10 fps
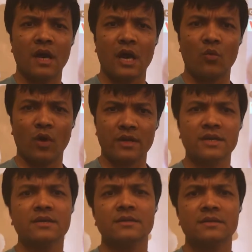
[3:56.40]
I
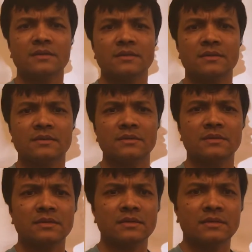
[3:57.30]
work
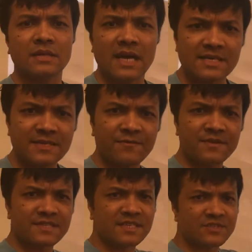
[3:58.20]
as a
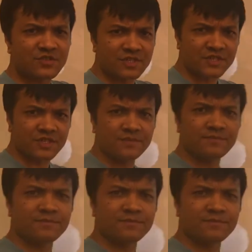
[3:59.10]
physics teacher.